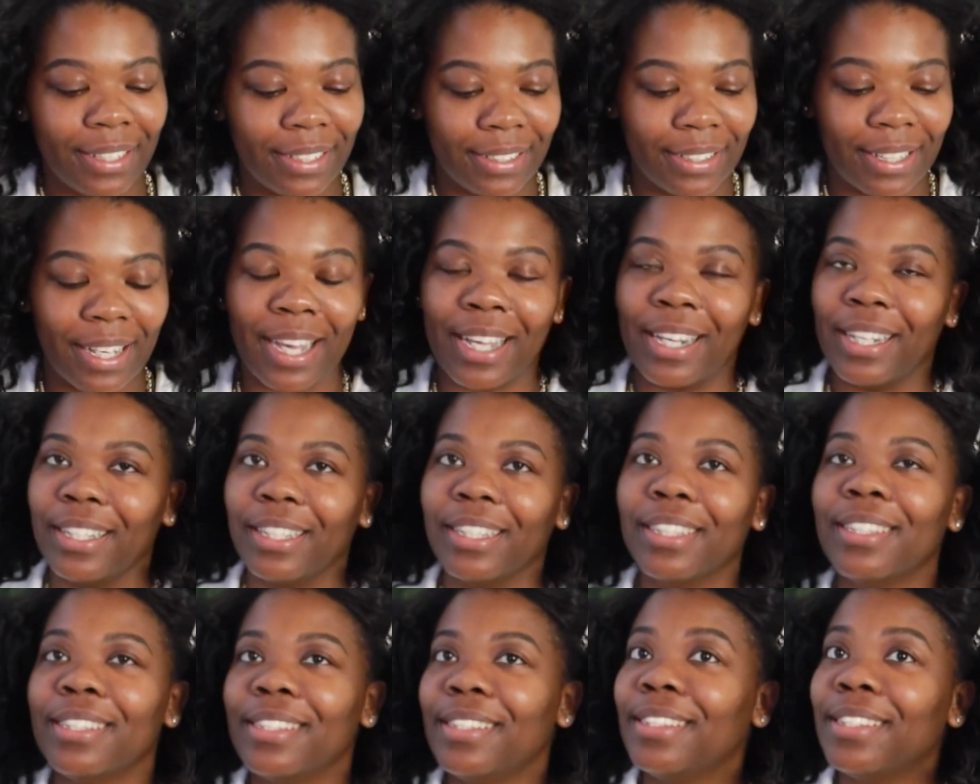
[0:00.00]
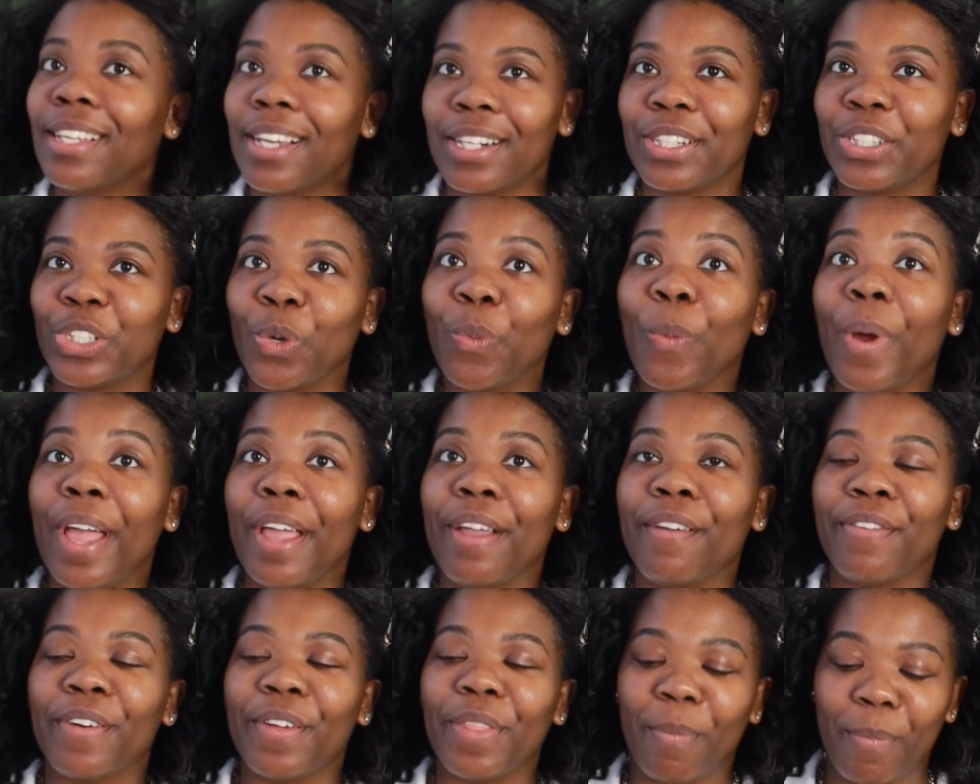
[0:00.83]
kind of tucked
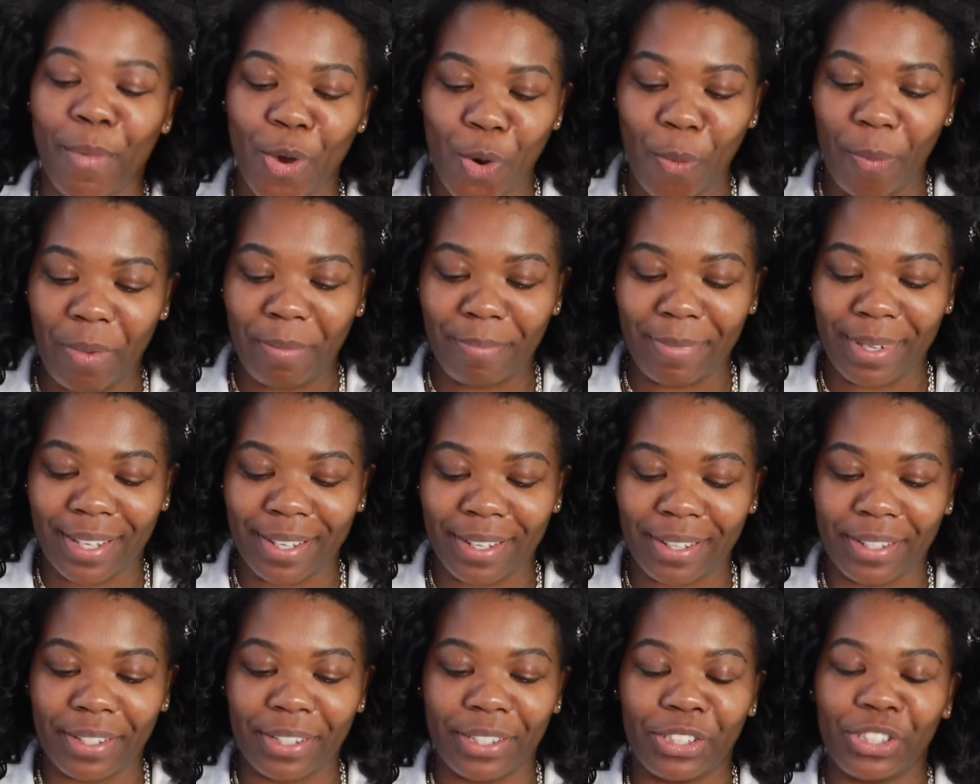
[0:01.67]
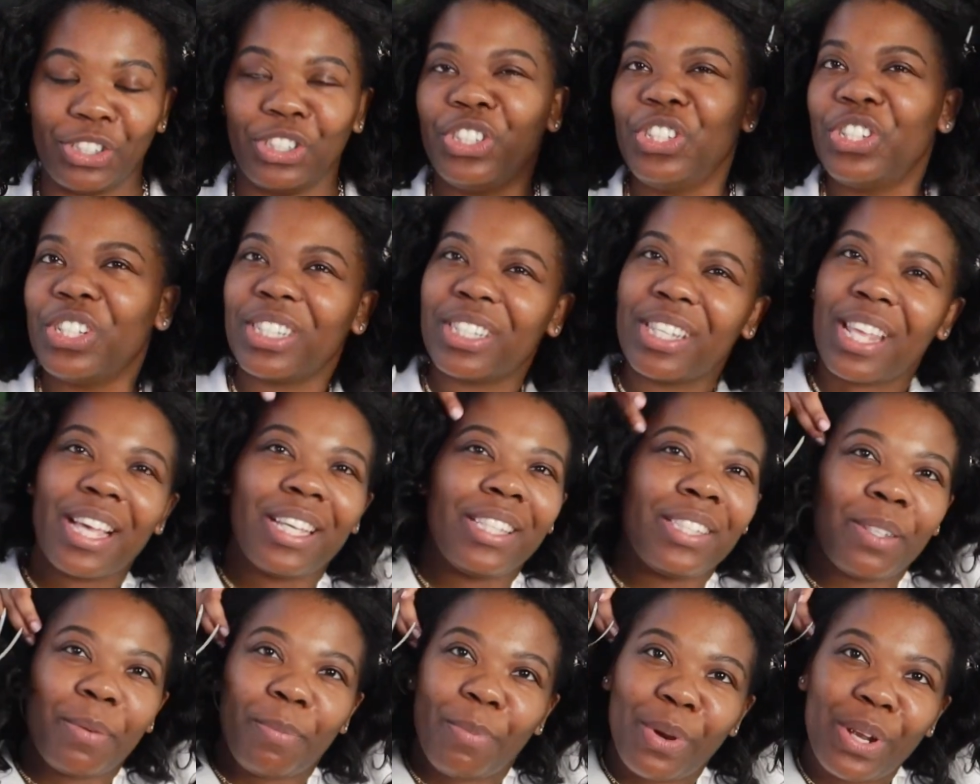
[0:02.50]
away for the moment because she just
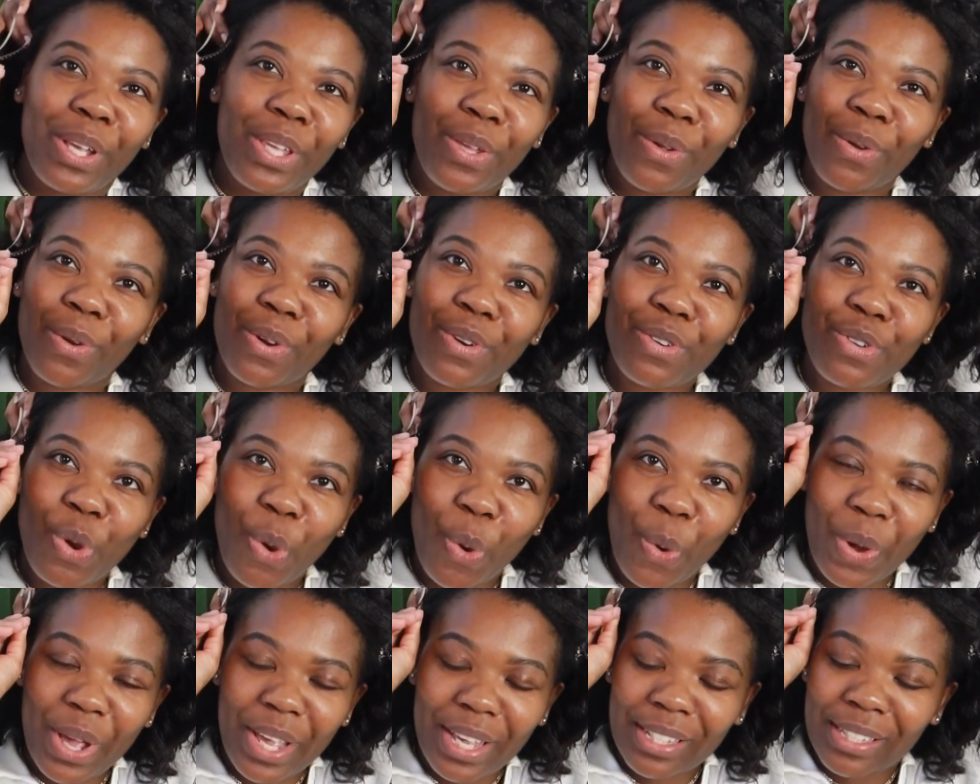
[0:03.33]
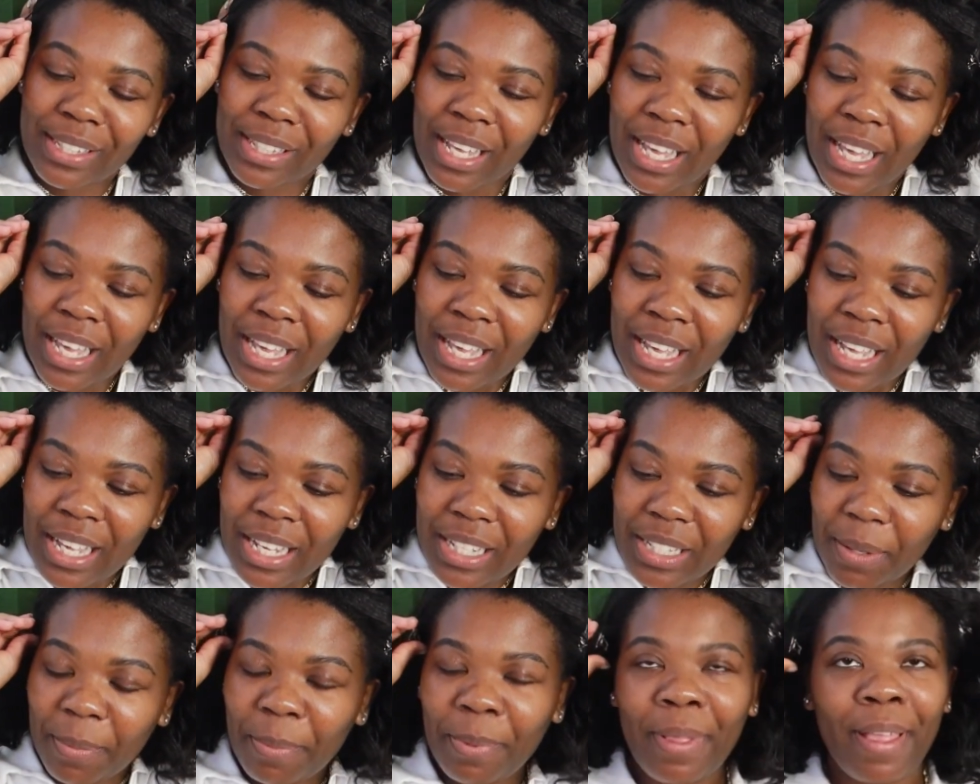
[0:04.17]
likes to bring you her toys
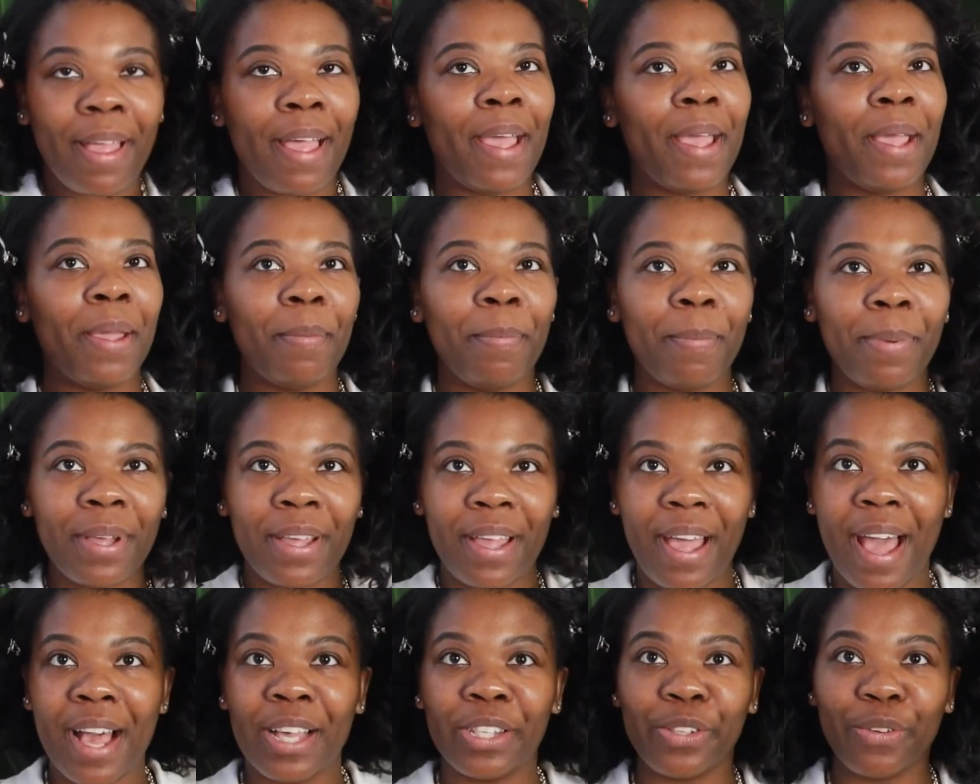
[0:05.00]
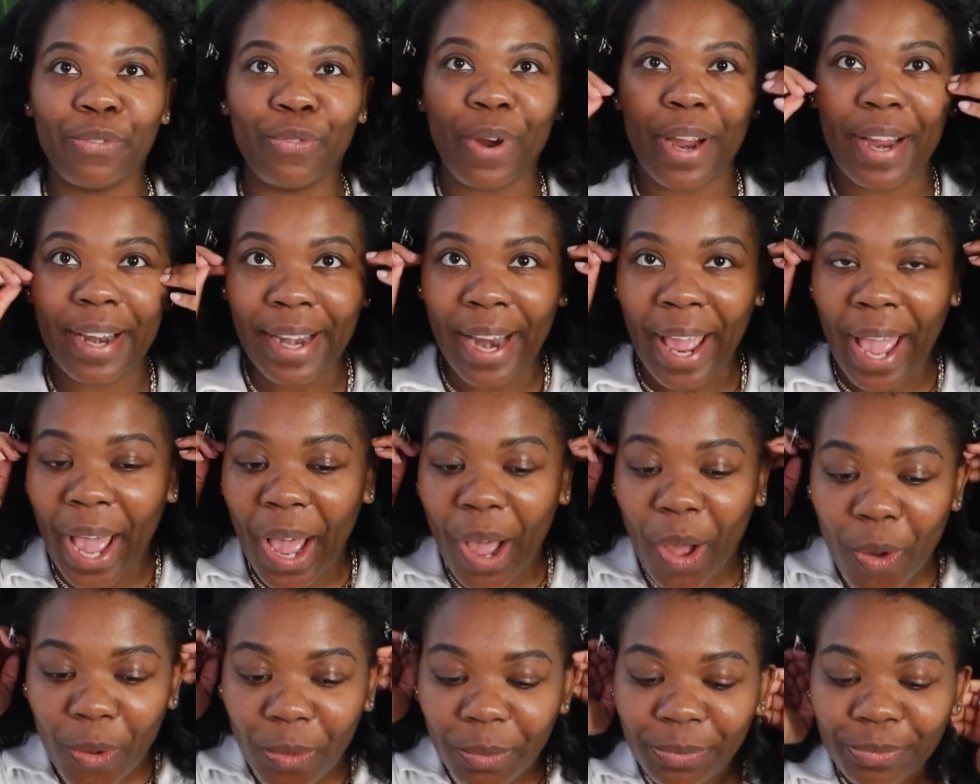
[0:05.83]
to play, but as of right
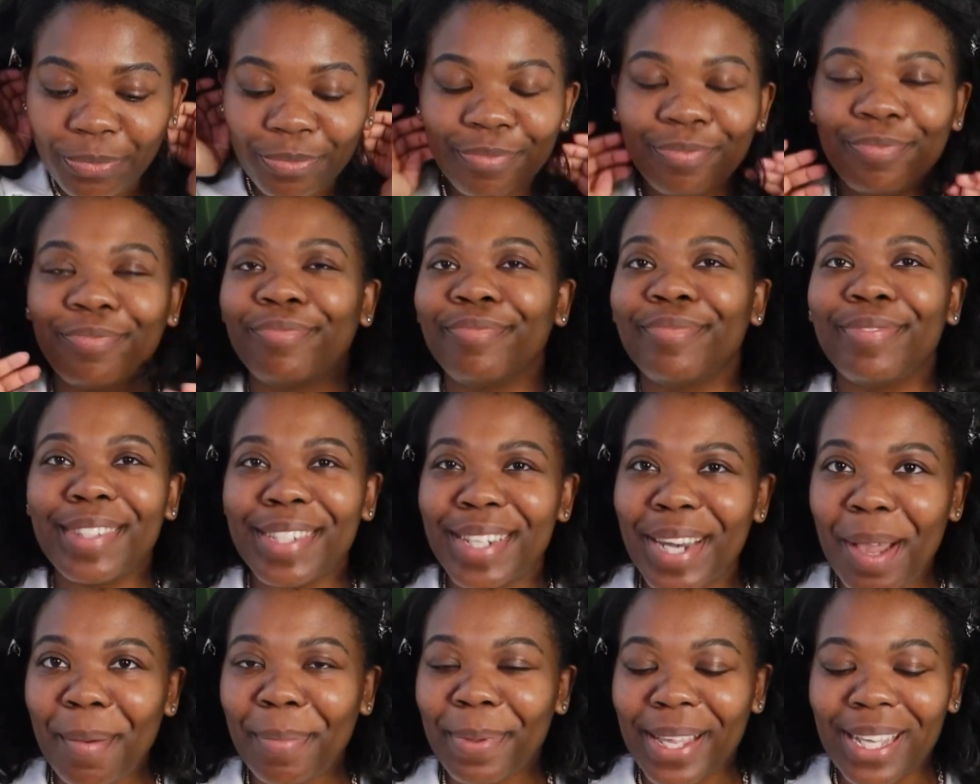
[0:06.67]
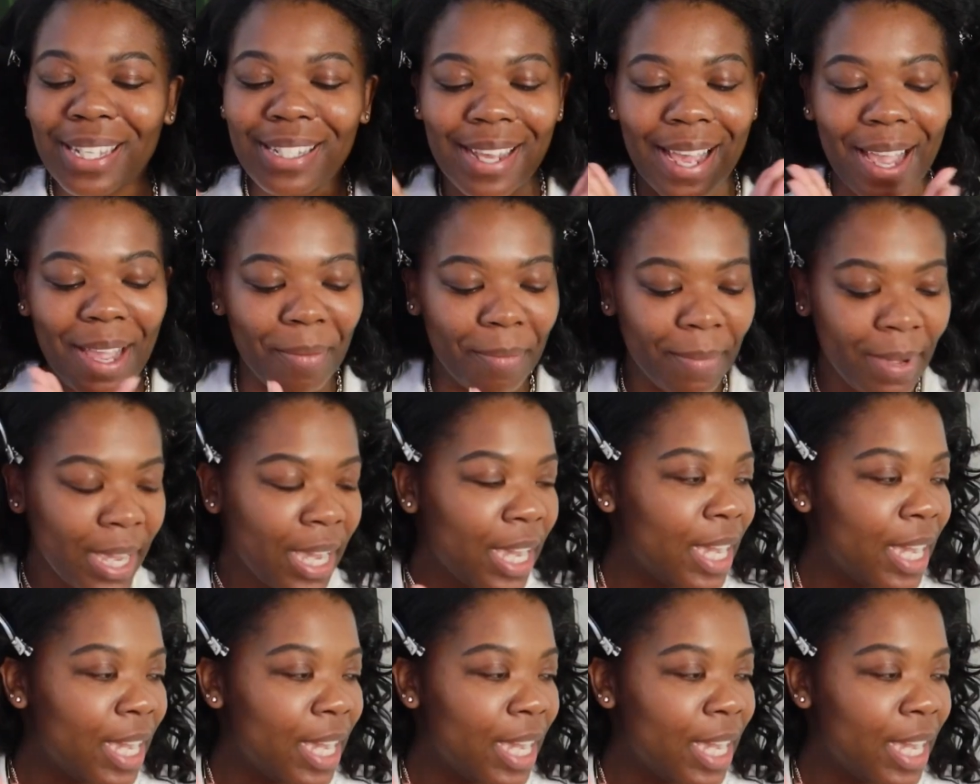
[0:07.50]
now, it's not playtime.